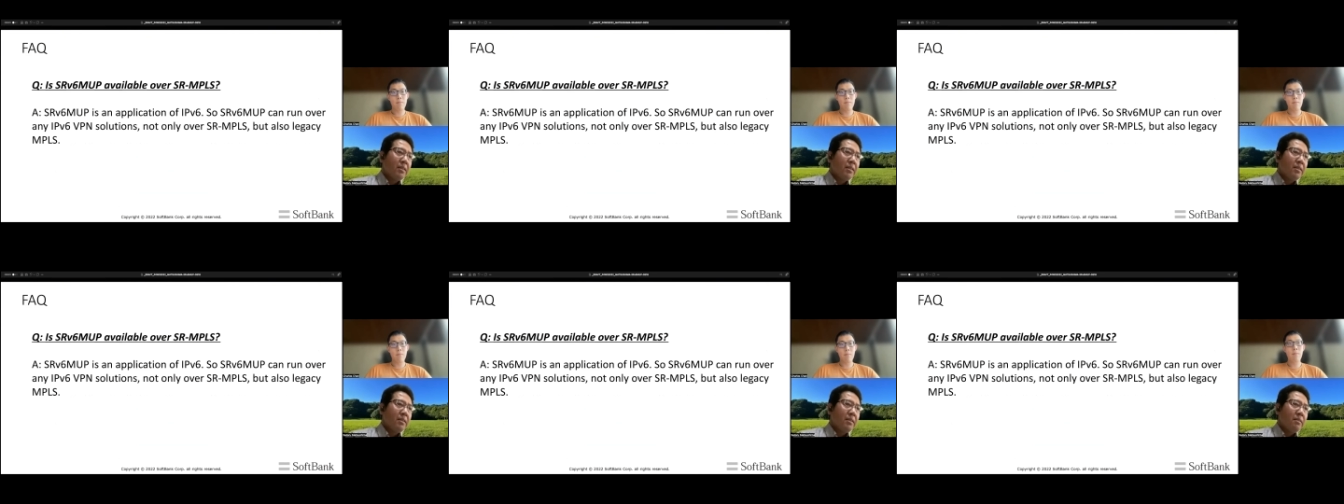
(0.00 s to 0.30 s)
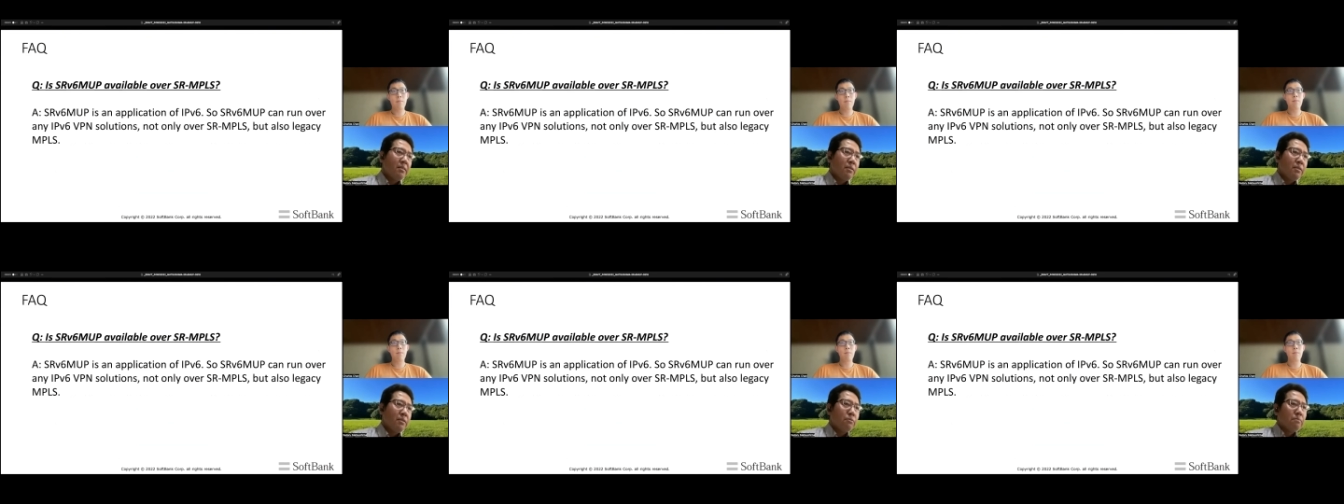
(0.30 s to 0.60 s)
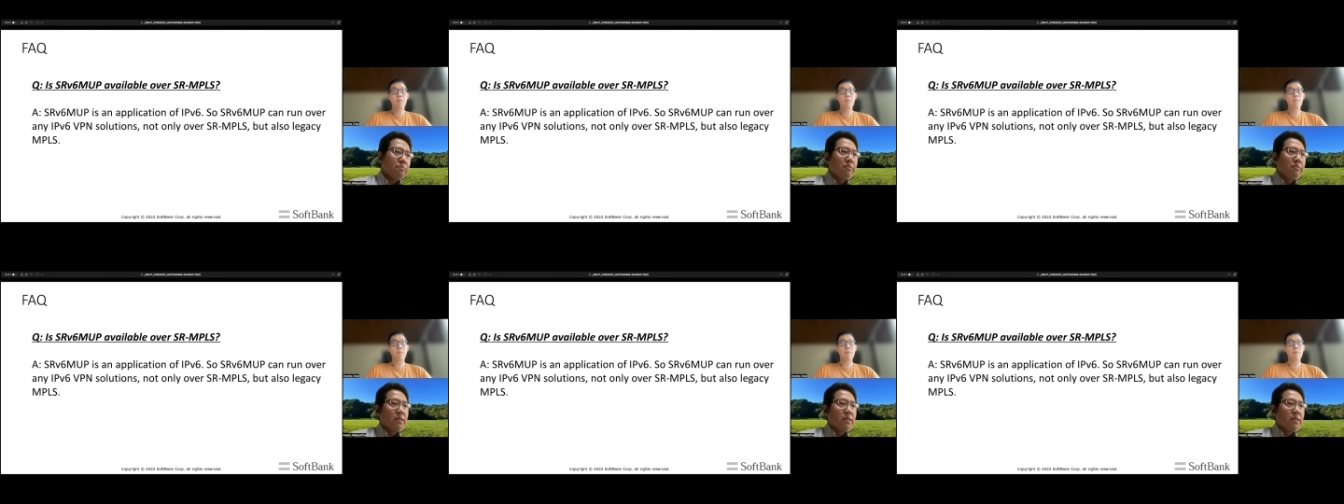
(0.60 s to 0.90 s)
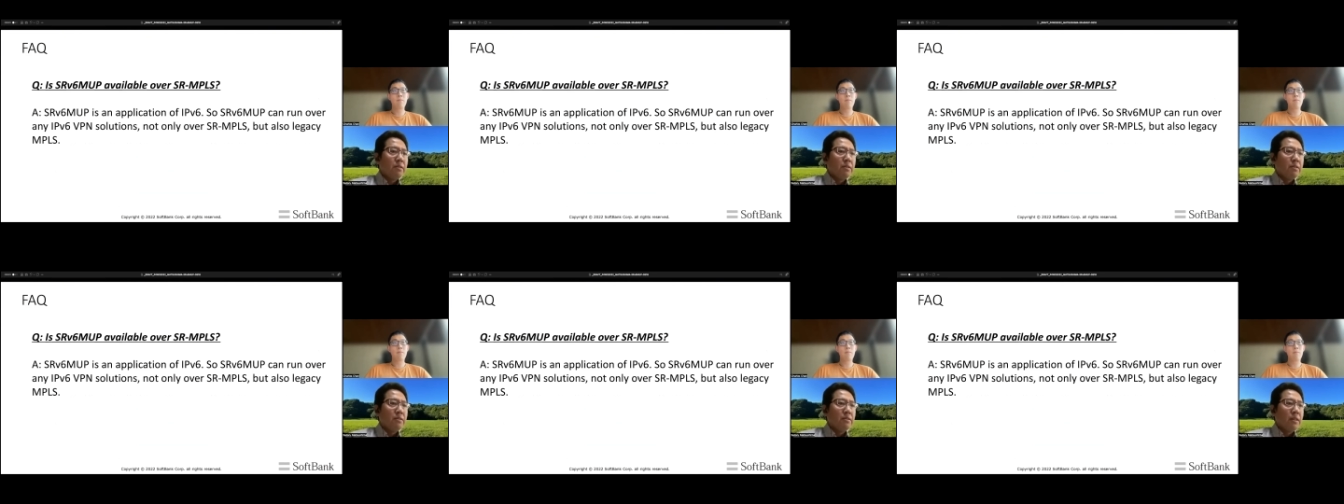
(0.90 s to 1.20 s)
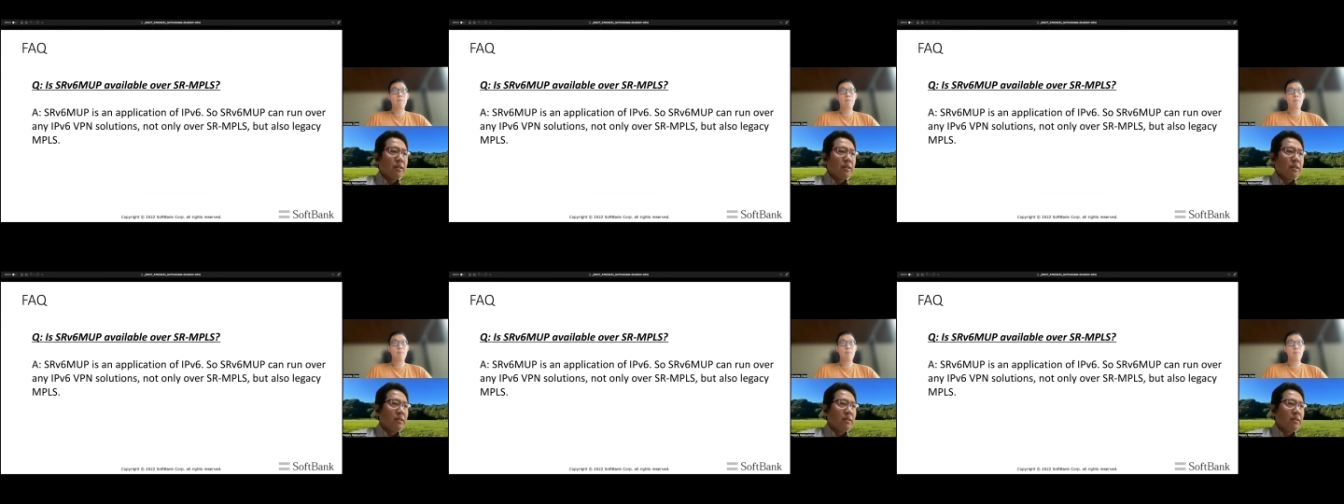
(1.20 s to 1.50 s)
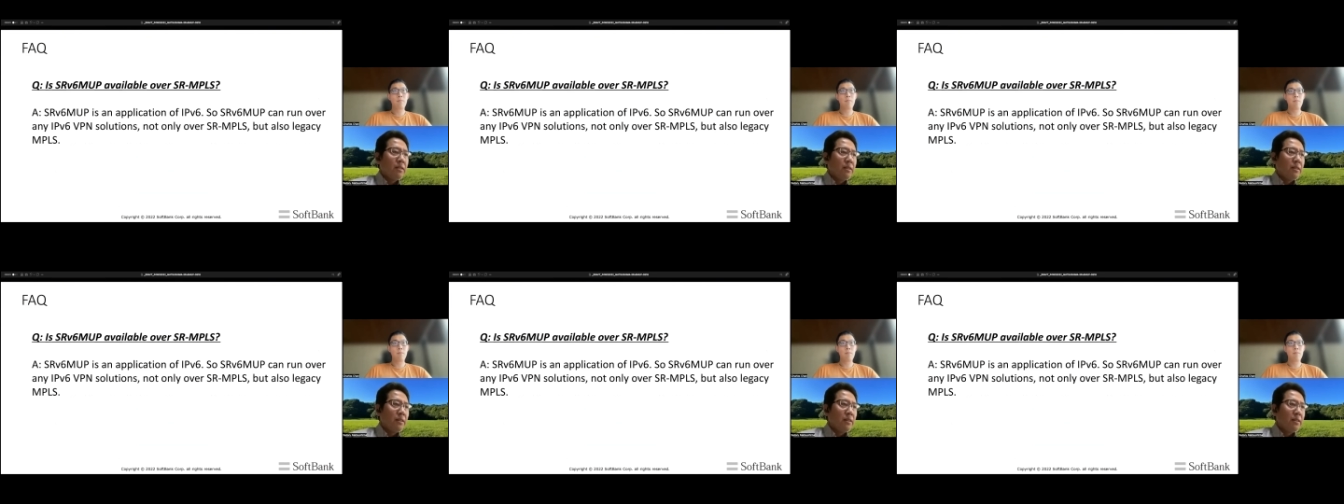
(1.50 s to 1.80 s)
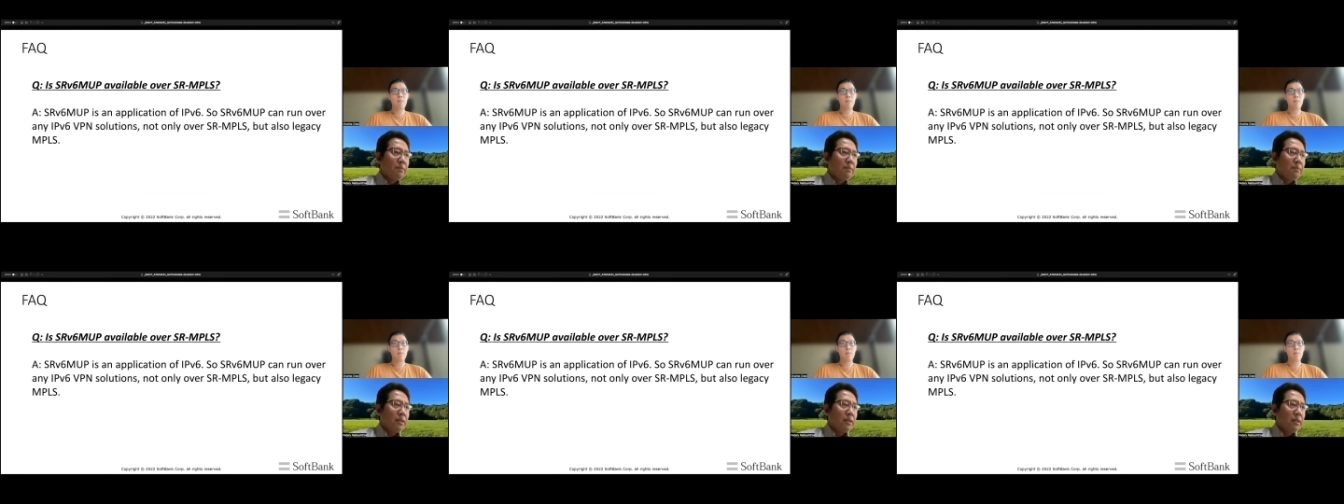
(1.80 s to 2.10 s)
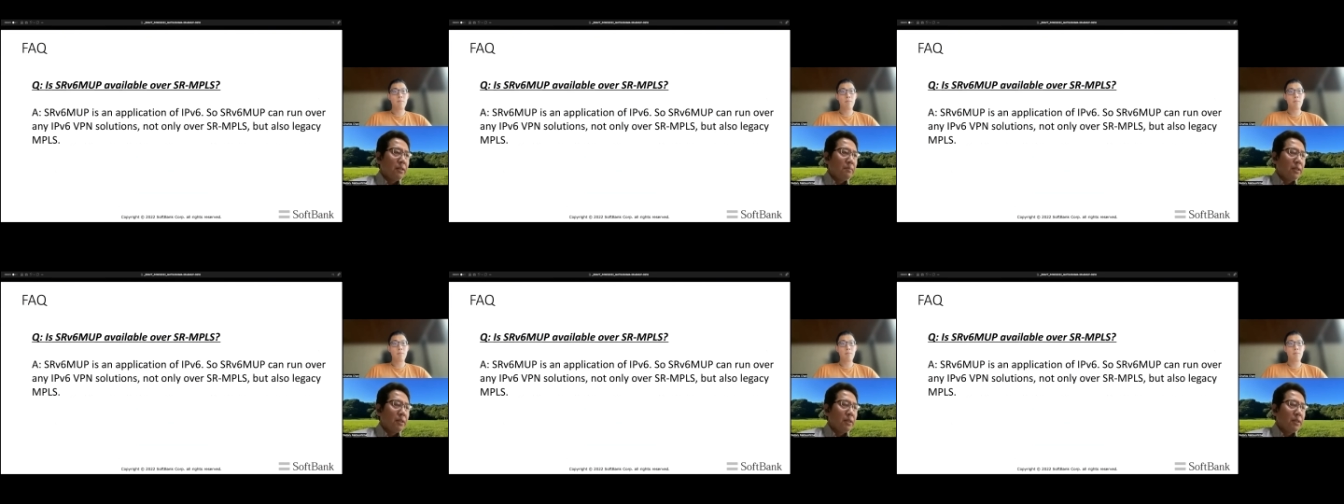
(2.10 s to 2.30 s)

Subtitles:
Oh, this is a very much